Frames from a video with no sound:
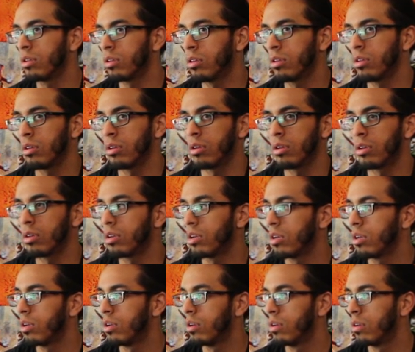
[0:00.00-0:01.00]
Then he
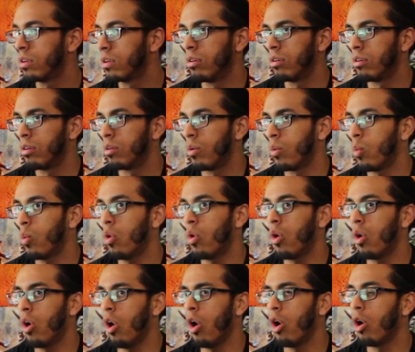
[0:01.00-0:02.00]
switch to like a well,
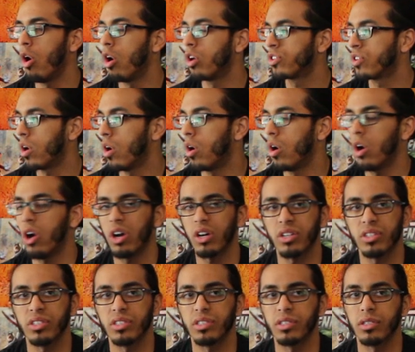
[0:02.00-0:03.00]
hawk. Oh, to
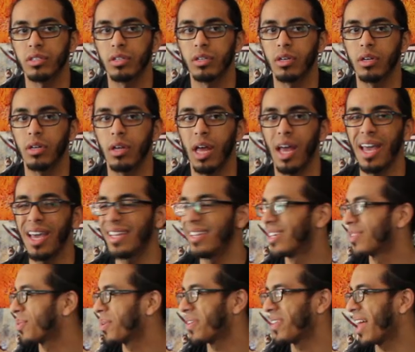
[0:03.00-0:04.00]
hawks? Yeah, he
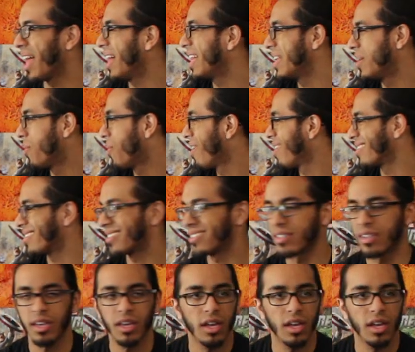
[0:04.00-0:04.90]
does whatever the hell he wants.